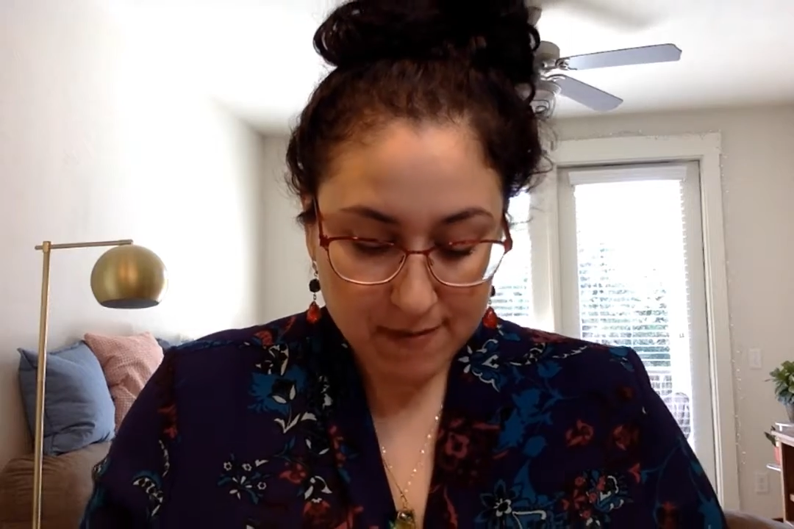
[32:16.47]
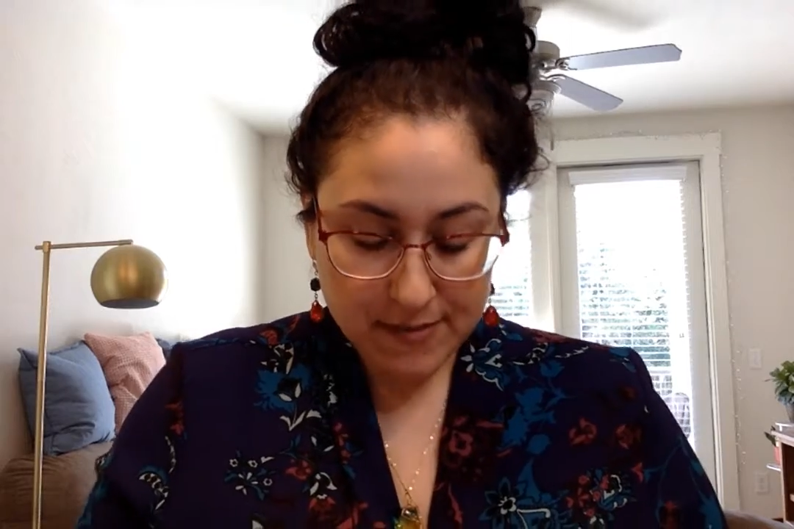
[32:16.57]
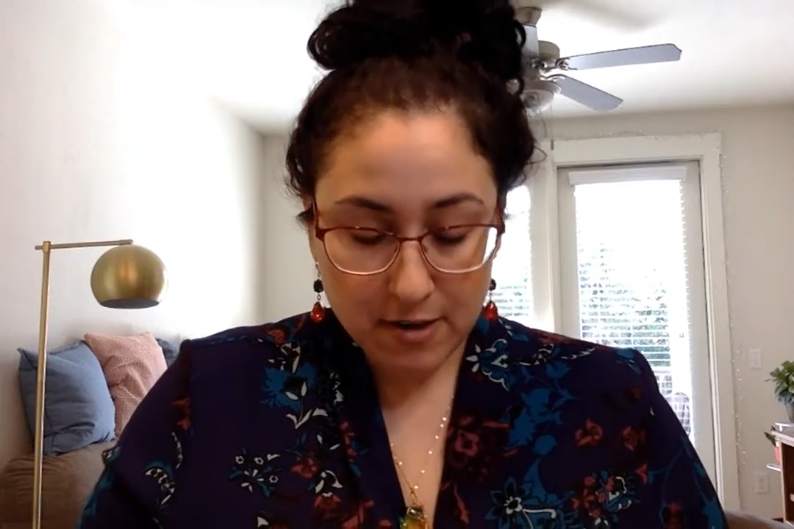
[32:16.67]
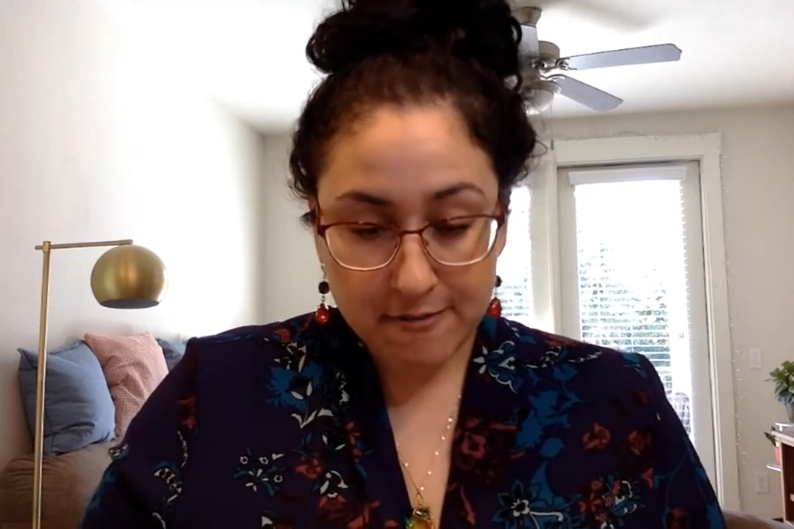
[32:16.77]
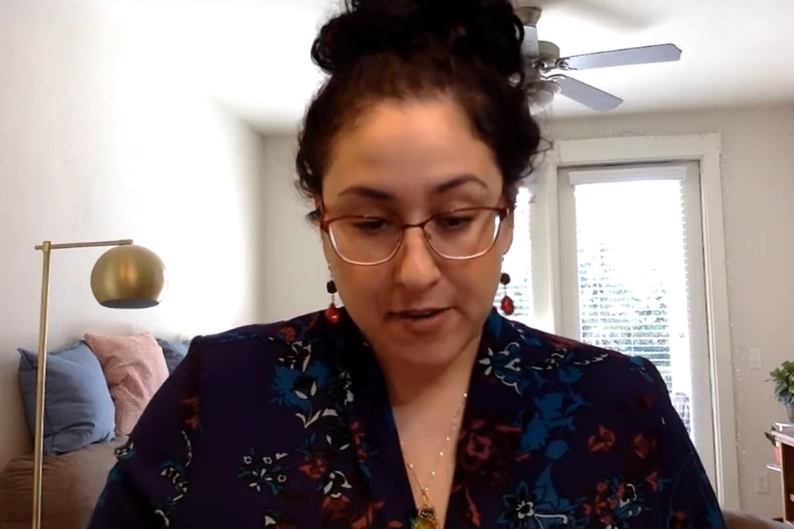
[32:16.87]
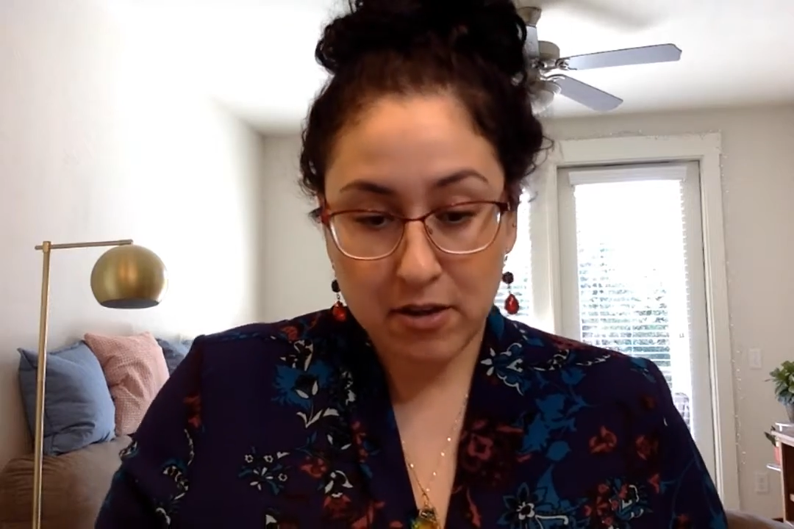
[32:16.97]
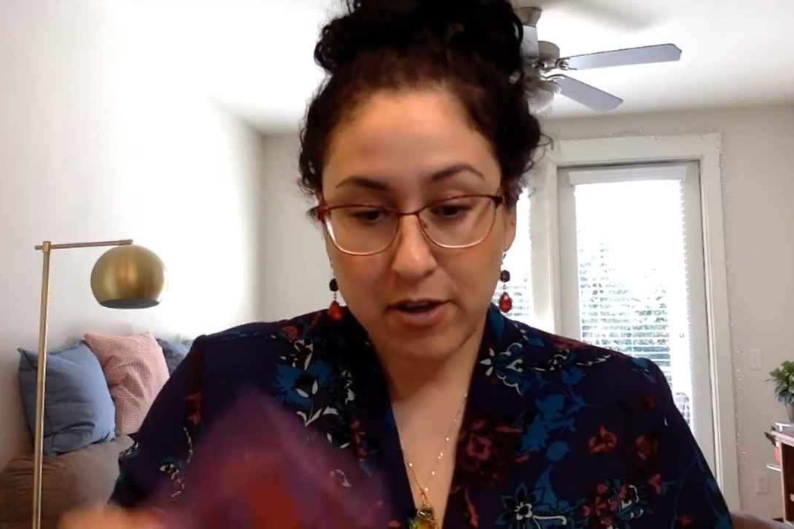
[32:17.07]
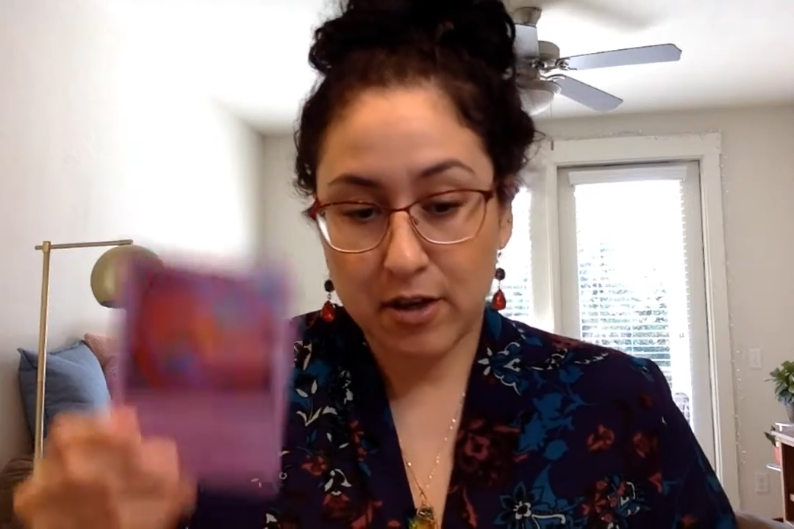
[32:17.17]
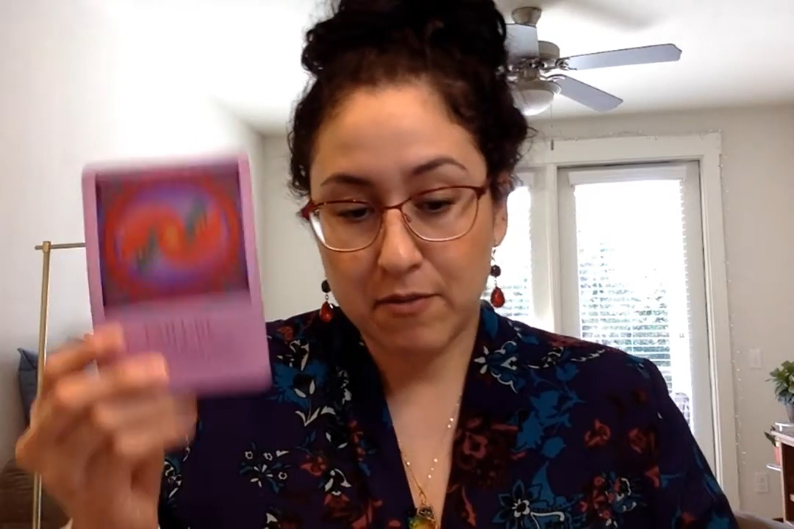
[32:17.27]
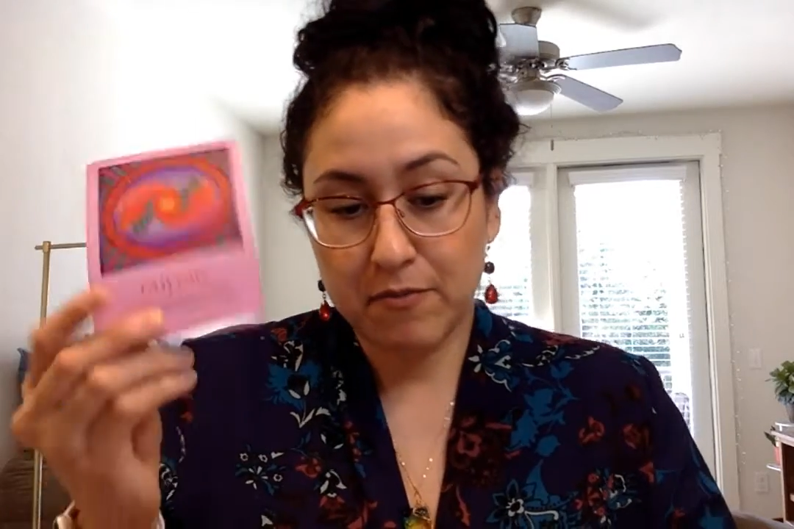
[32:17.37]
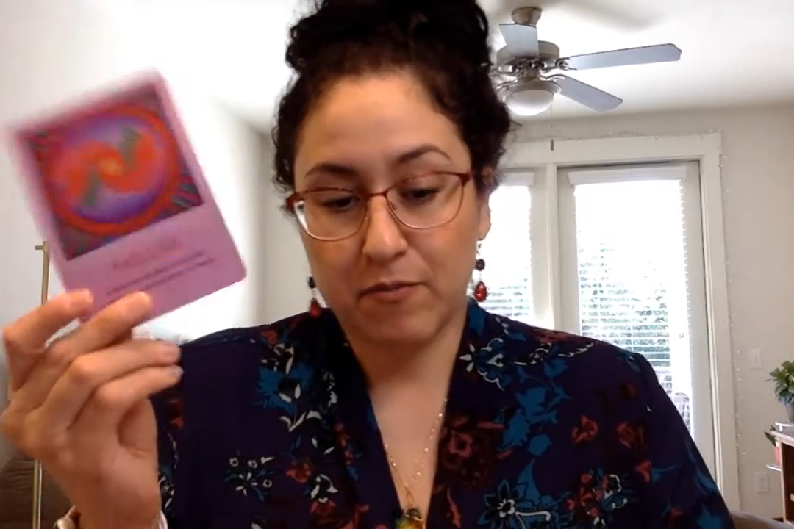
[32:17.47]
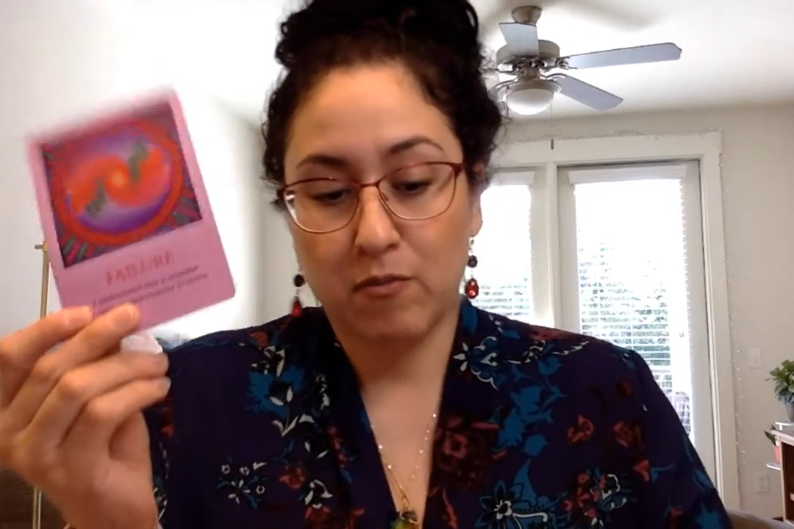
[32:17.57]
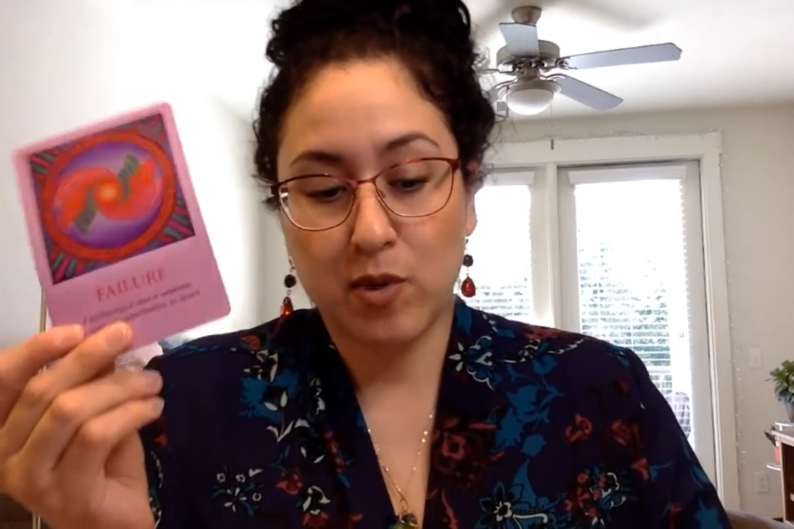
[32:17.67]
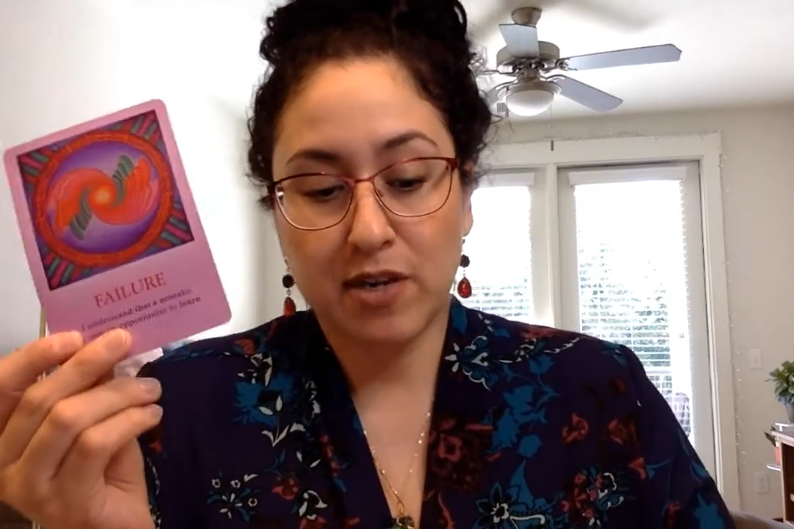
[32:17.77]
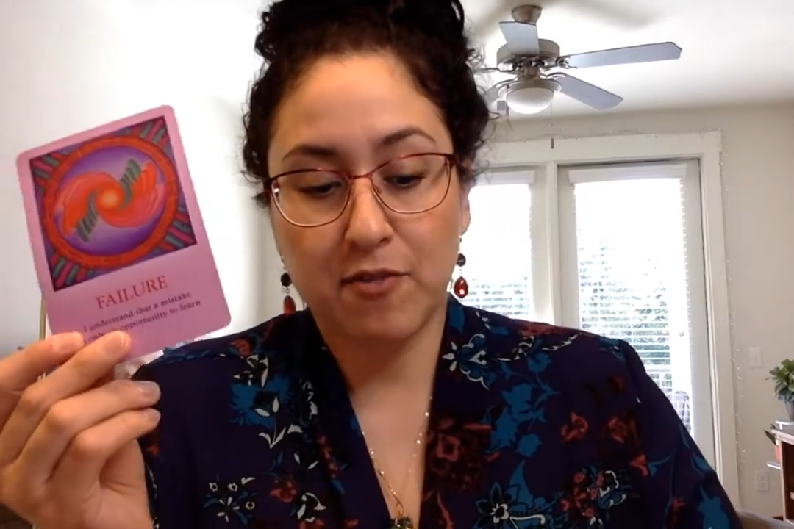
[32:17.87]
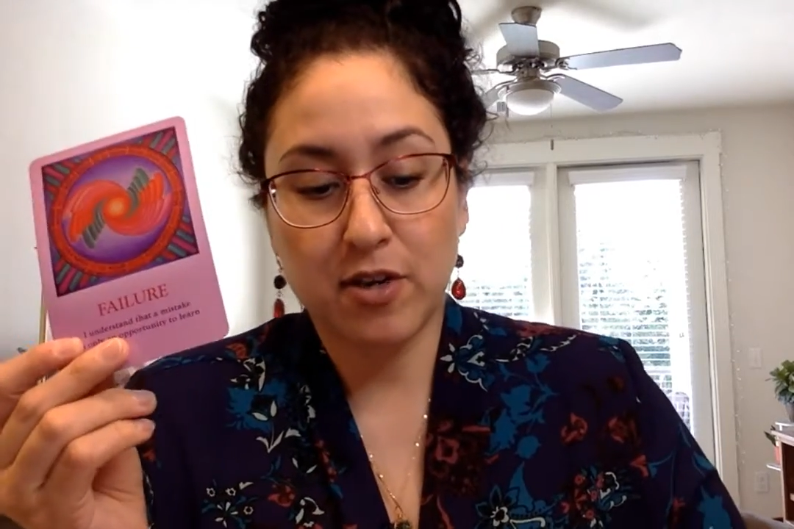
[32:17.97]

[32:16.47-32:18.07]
Fear of failure. Whatever